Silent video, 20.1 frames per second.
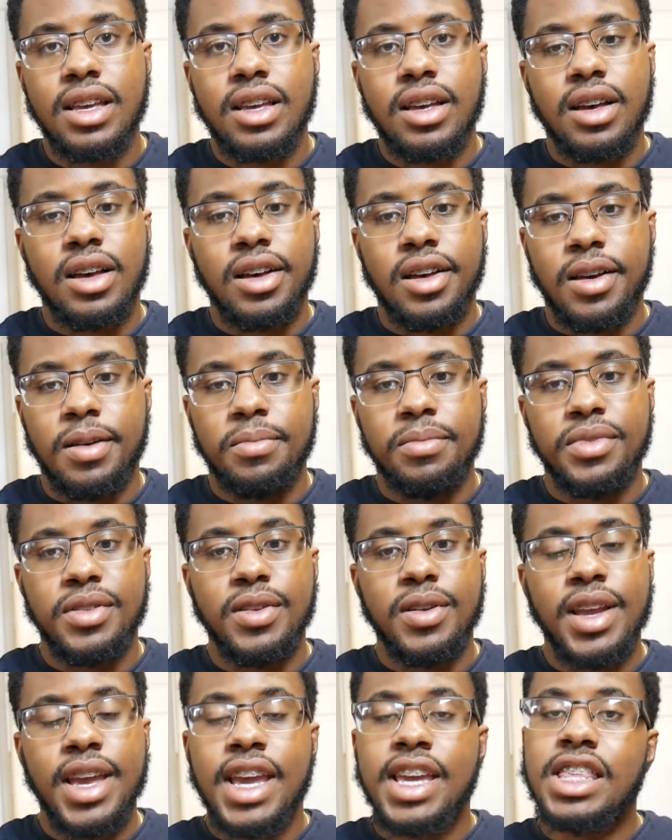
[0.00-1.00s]

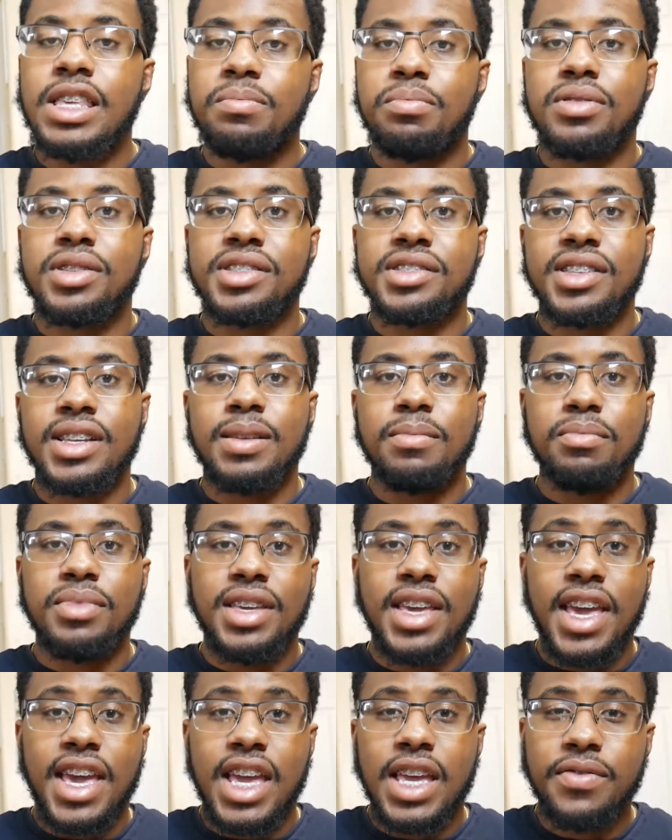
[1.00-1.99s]
they're 80%
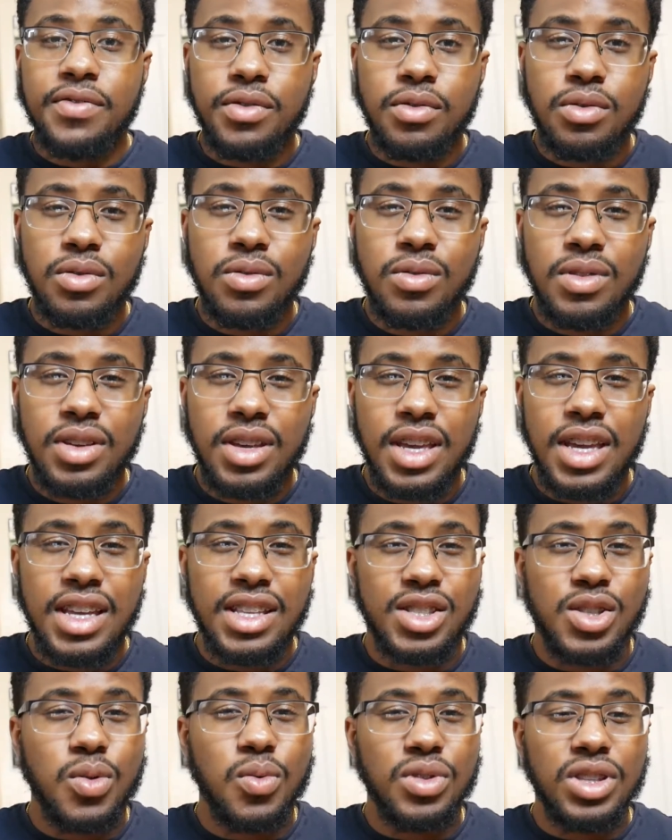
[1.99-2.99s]
behavioral
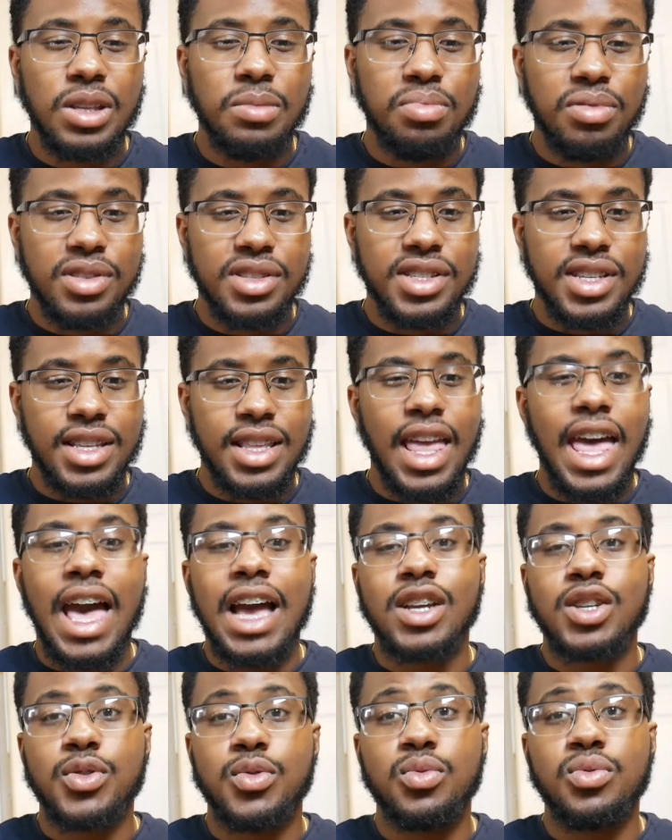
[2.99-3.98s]
and 20%
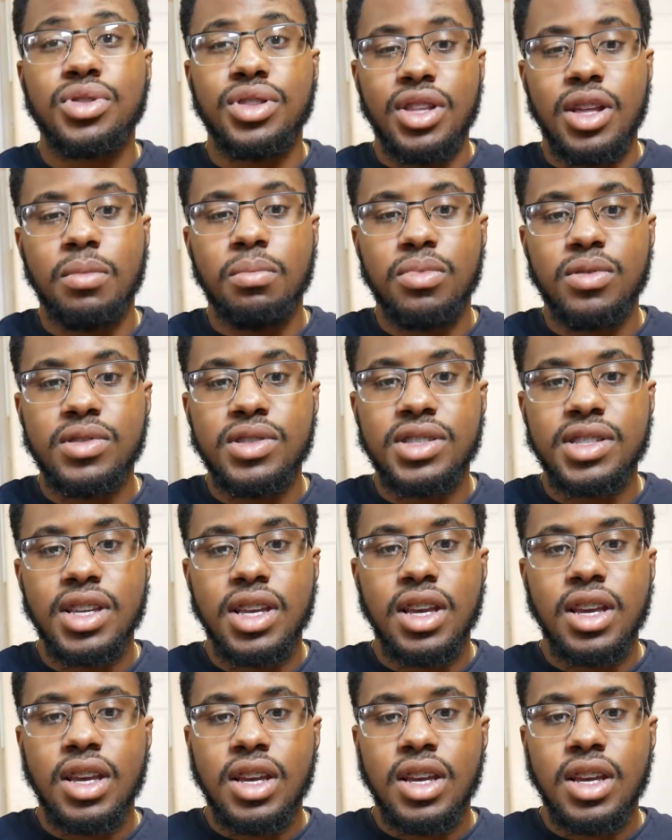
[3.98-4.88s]
actual numbers.